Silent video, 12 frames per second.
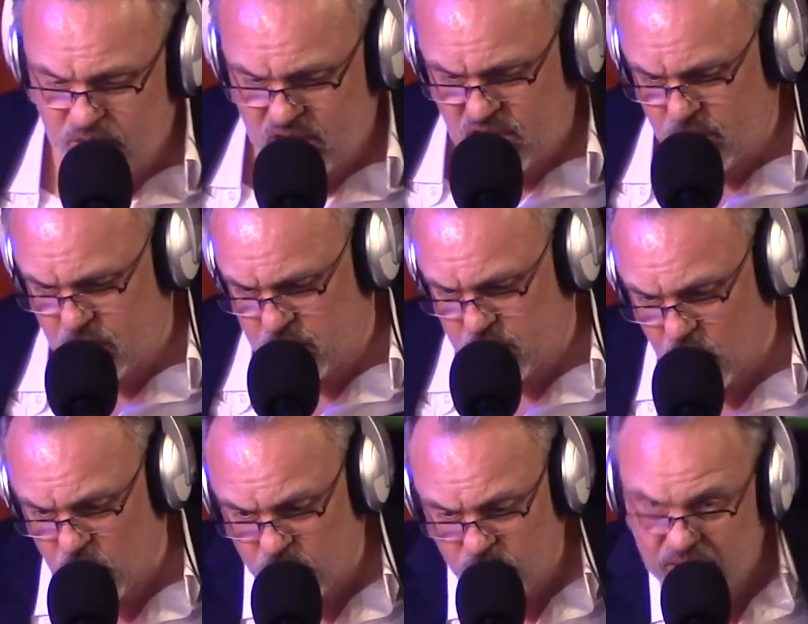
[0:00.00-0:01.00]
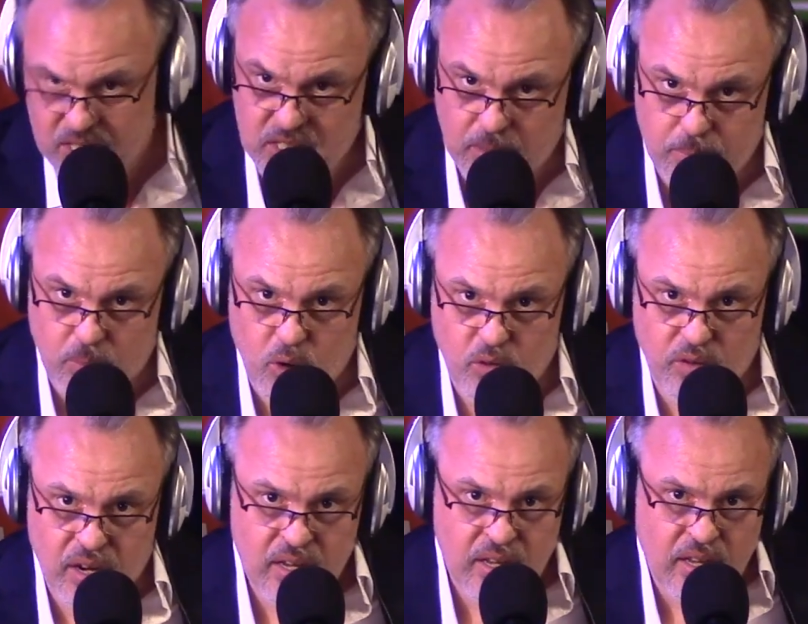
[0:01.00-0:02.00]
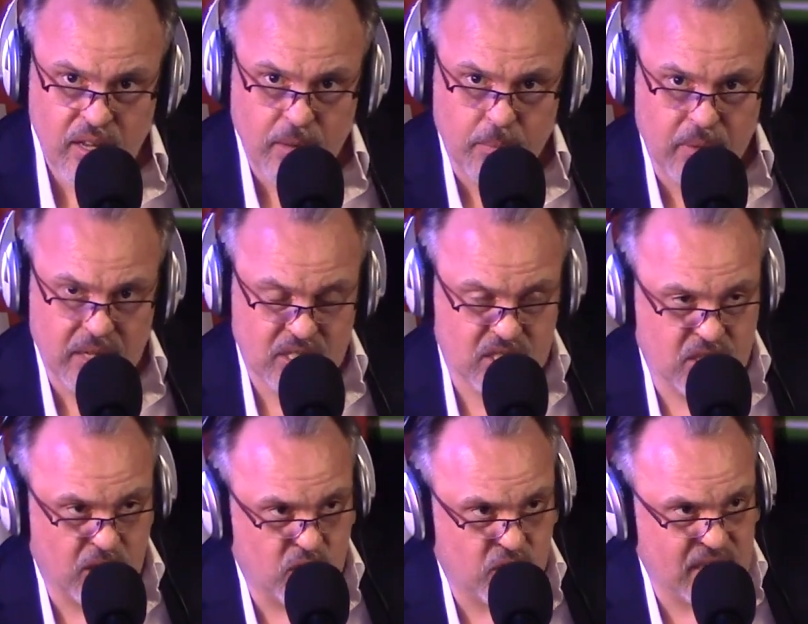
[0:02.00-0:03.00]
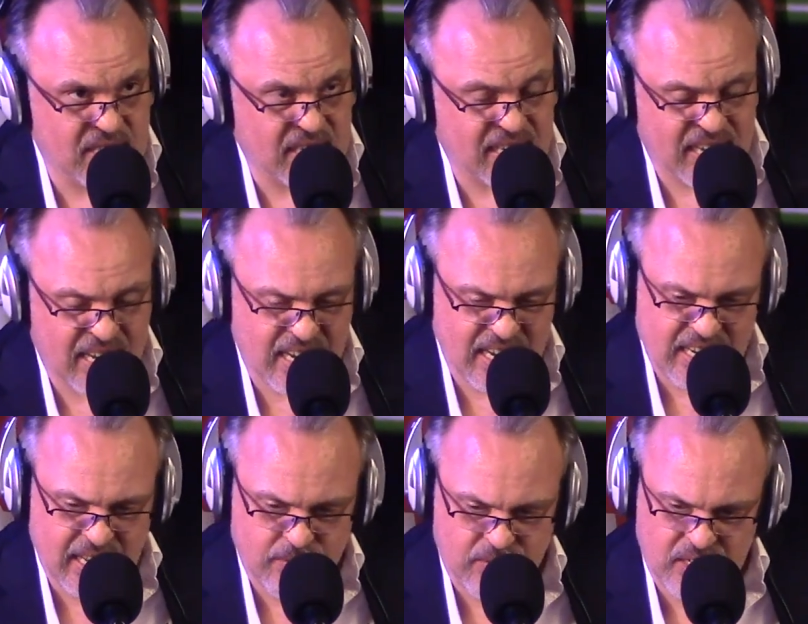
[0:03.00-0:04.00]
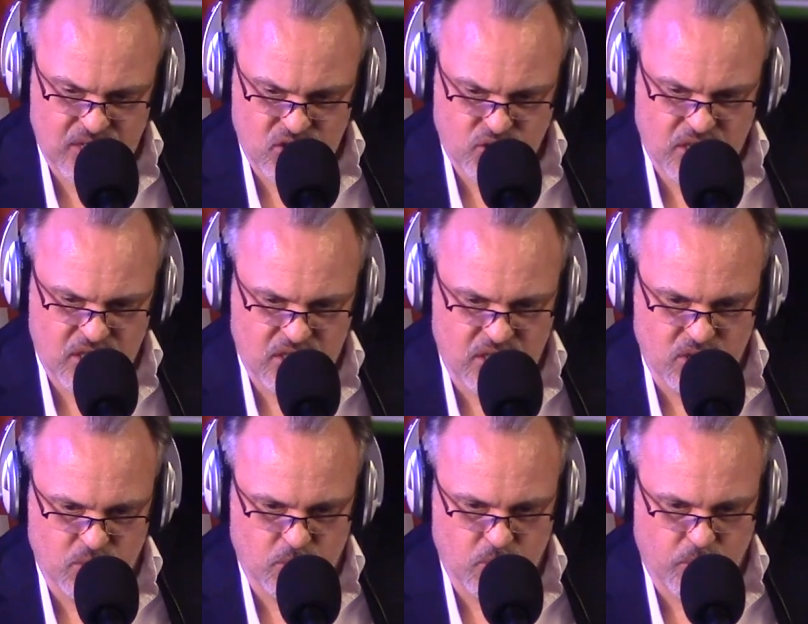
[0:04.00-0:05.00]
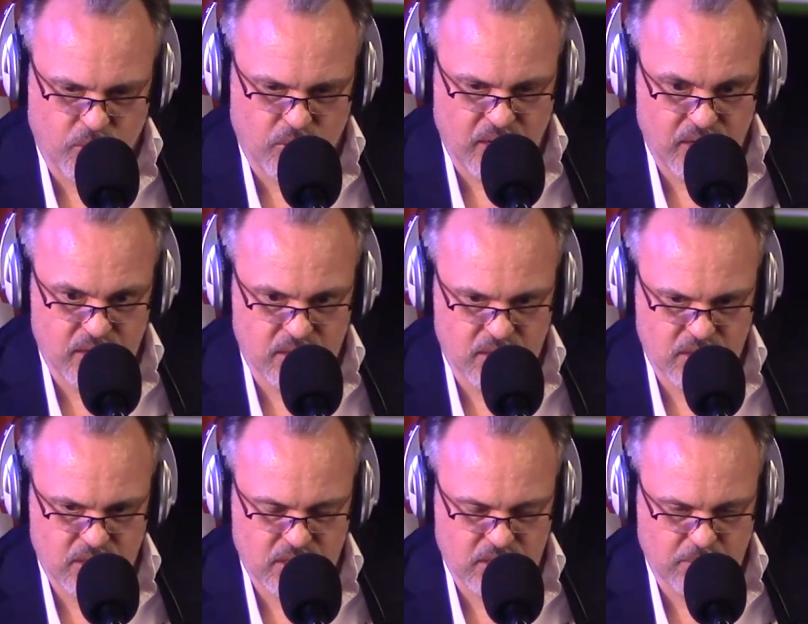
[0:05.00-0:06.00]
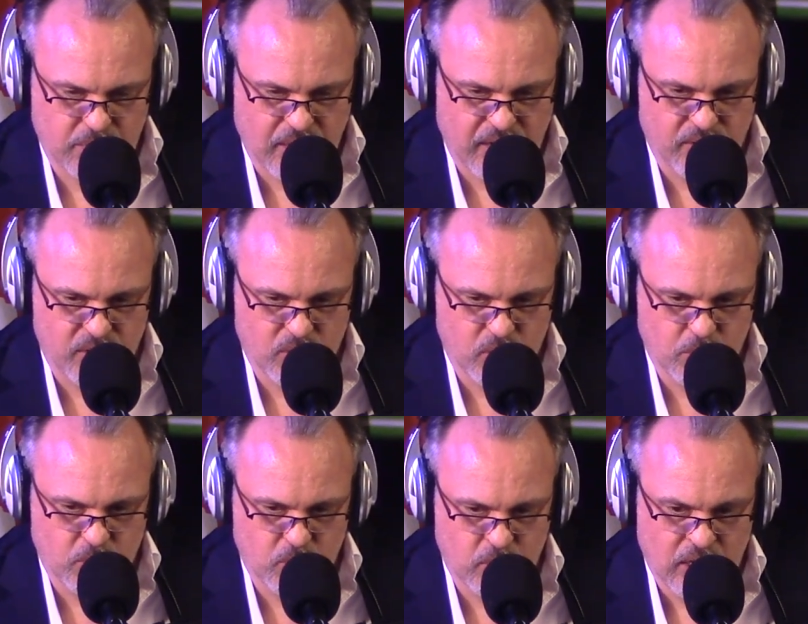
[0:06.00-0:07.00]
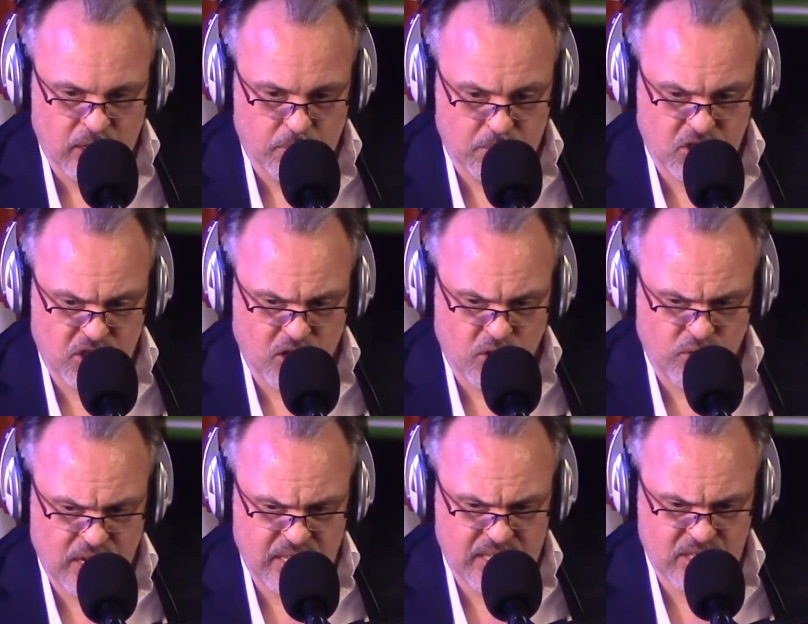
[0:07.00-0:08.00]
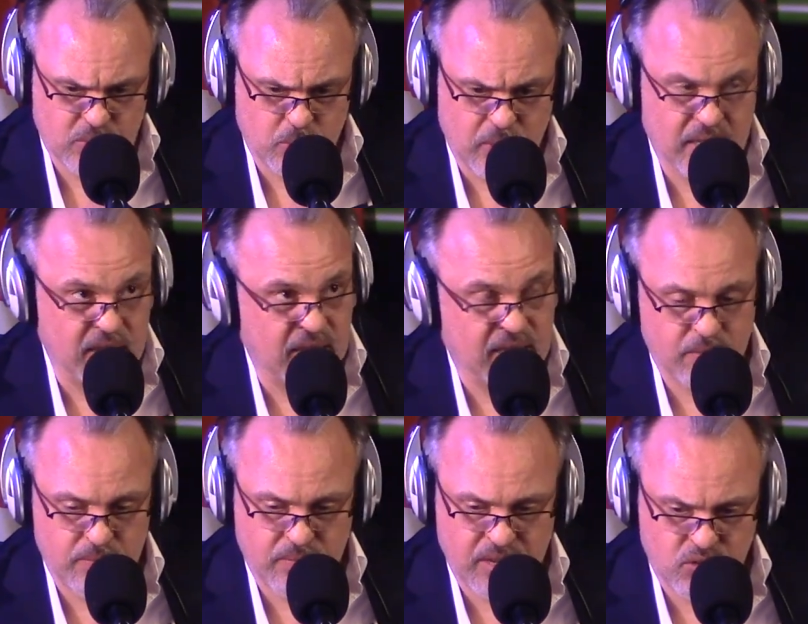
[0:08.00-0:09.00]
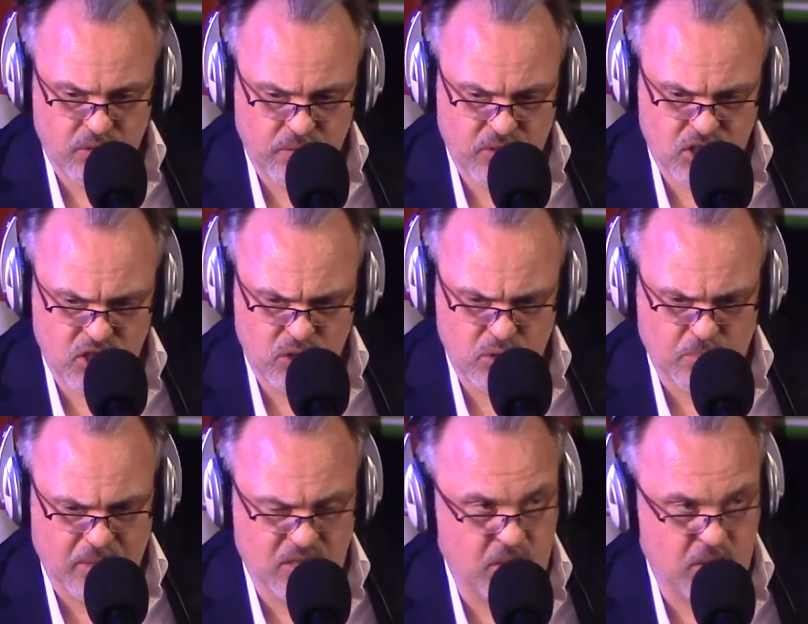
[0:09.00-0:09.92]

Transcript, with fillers: She was born and raised in Mora, Minnesota, and has a keen and avid interest into all things paranormal. Michelle read this week that the inventor of the snooze button